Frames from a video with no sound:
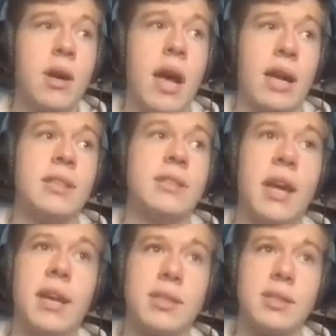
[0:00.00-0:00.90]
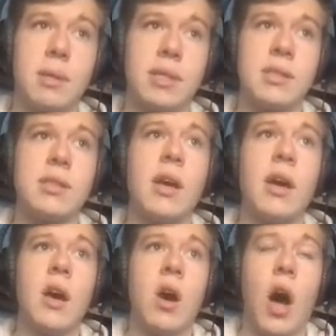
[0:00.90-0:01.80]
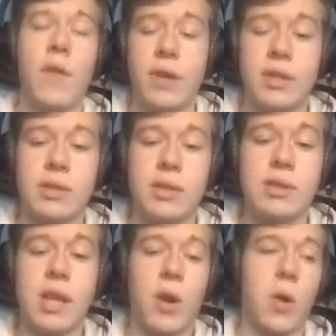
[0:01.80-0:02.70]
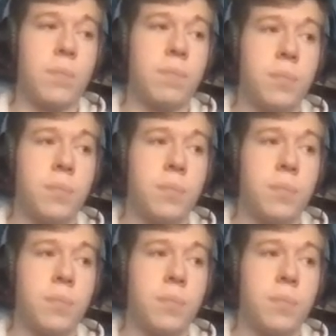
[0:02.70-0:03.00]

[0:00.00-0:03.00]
at containing some of these offenses that are,